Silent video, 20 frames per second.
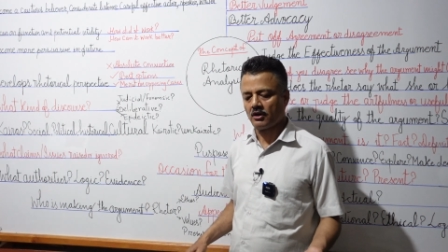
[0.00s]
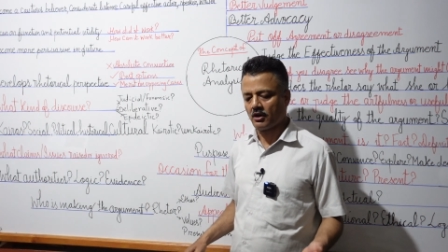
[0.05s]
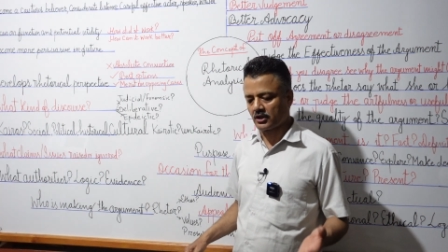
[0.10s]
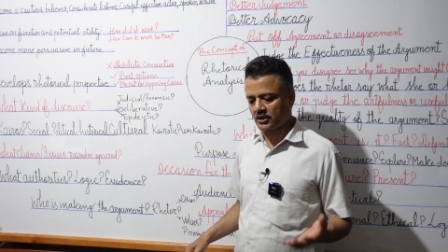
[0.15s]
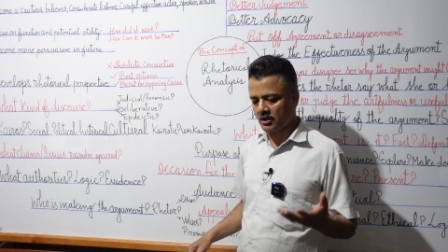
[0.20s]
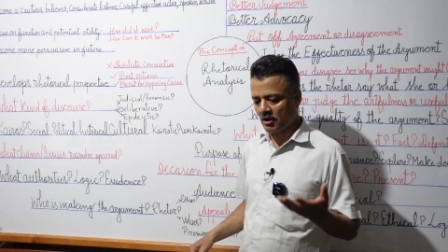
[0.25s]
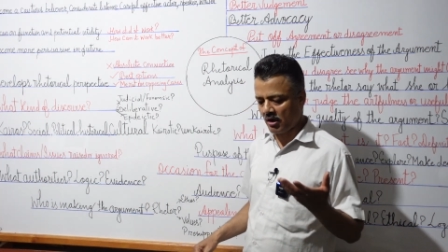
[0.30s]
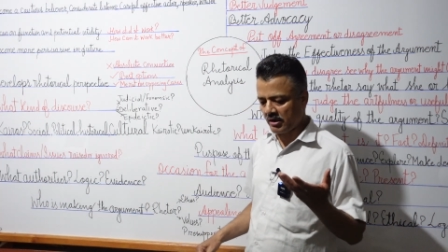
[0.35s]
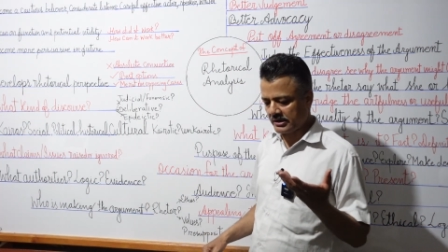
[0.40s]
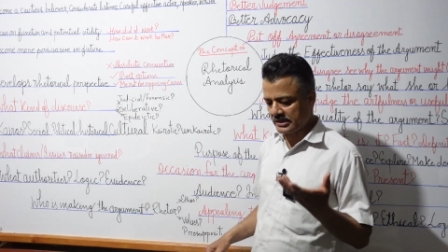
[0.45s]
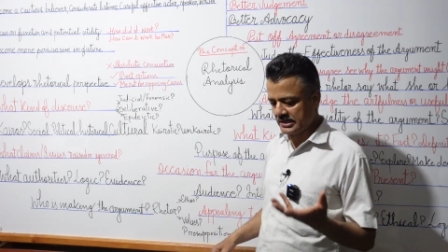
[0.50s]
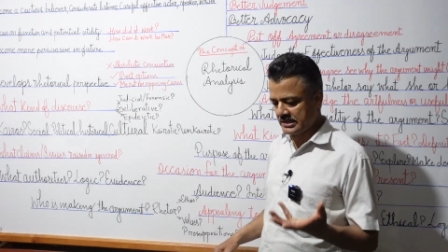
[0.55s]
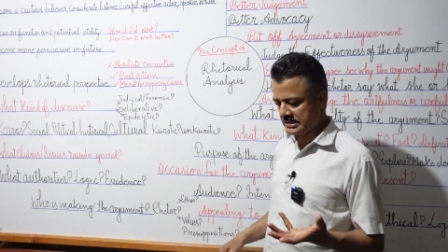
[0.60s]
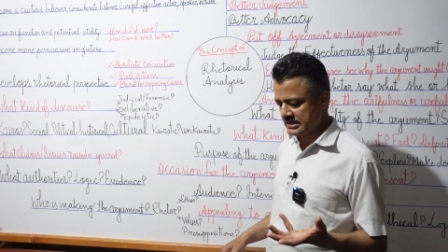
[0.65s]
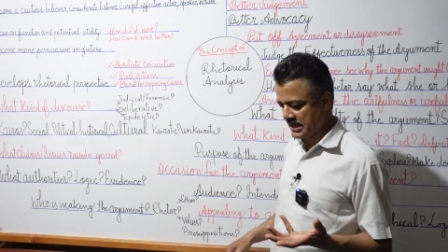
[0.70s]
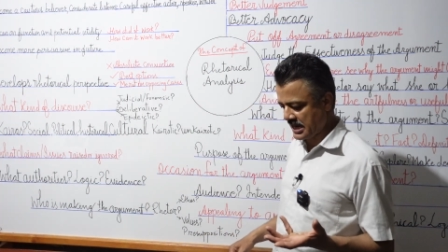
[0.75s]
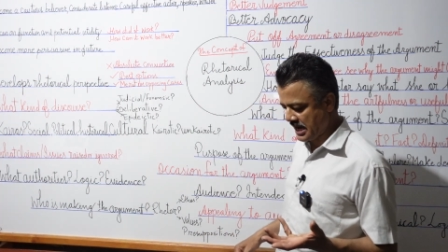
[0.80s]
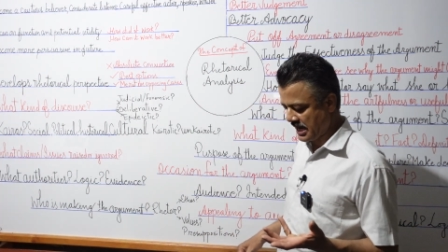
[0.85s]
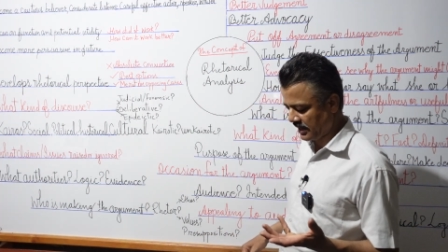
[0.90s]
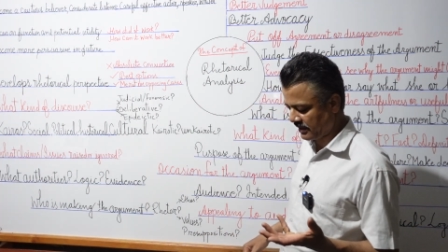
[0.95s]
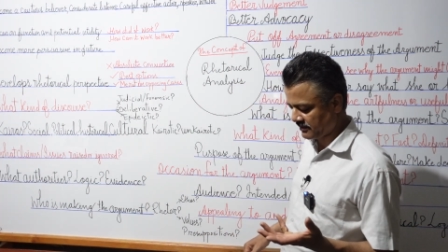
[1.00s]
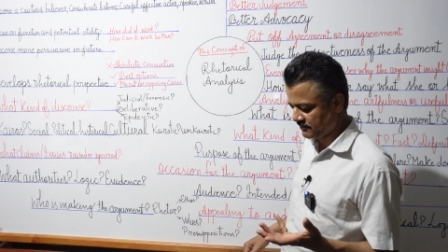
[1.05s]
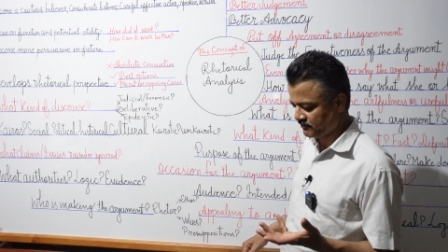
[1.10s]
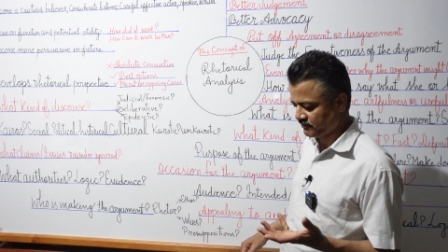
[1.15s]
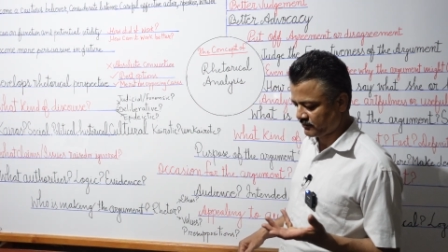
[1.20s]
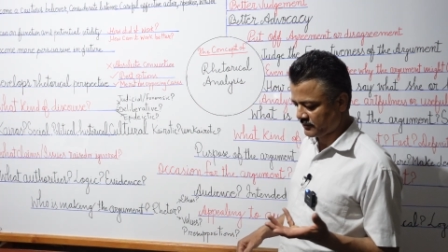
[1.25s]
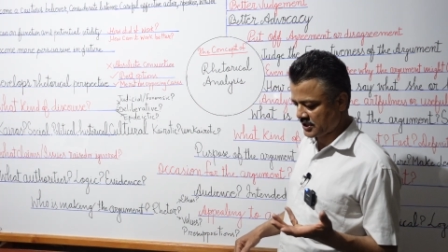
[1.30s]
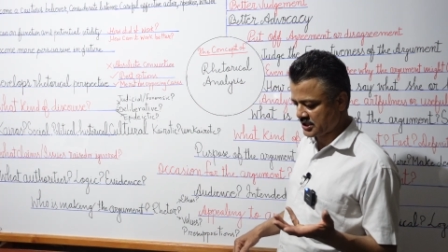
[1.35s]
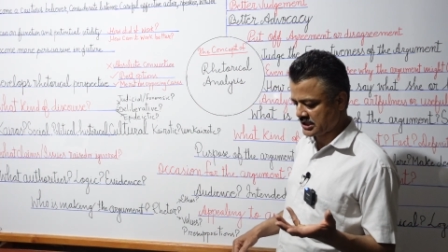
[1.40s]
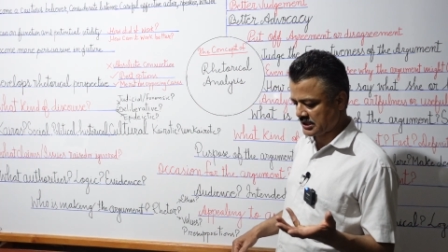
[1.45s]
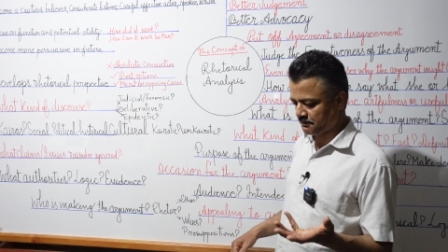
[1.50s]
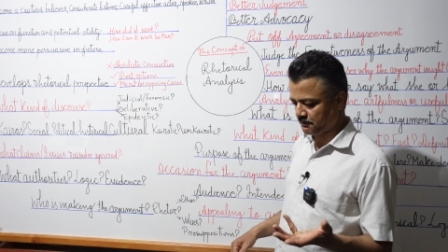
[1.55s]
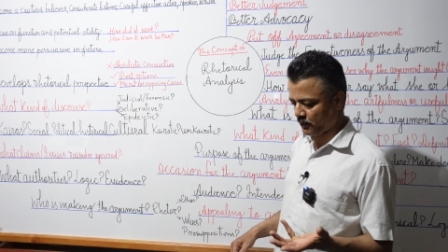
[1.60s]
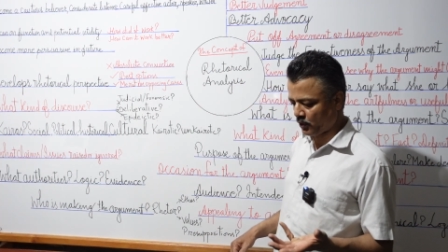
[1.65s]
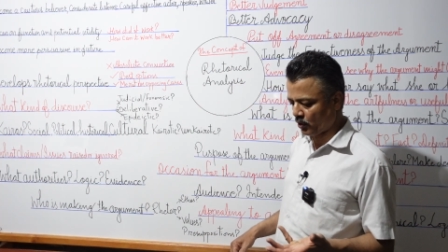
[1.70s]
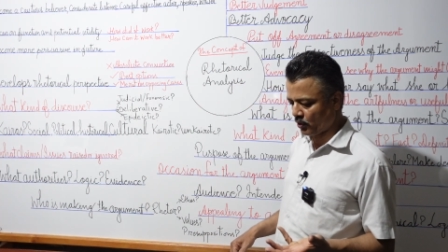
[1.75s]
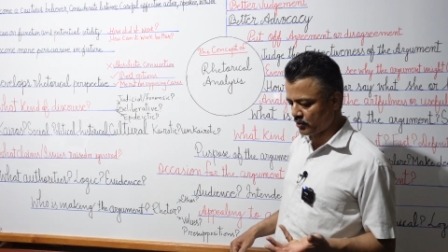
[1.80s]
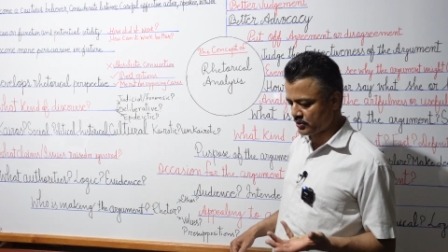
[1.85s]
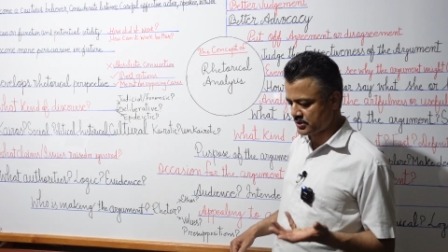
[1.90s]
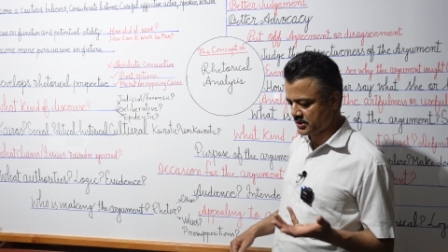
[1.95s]
Authorities are the
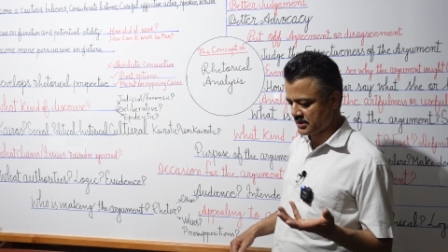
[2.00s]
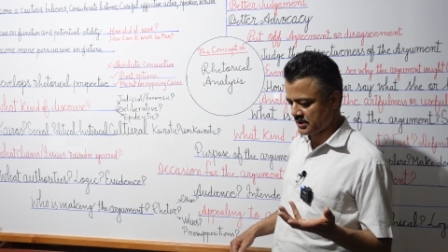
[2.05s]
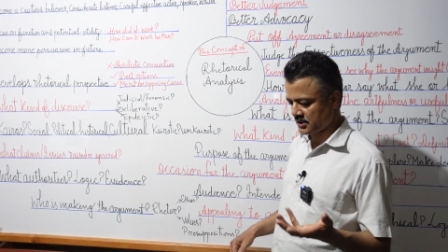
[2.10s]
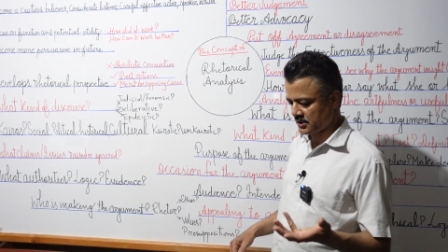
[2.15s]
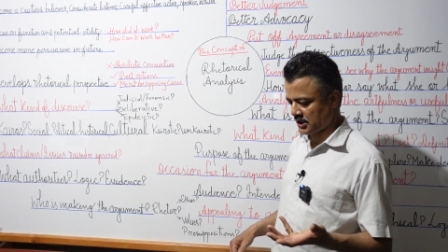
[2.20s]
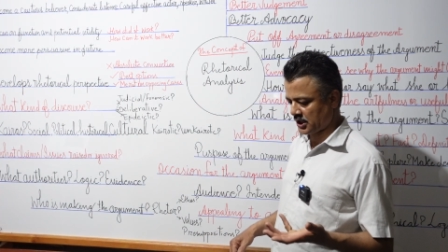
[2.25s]
supports,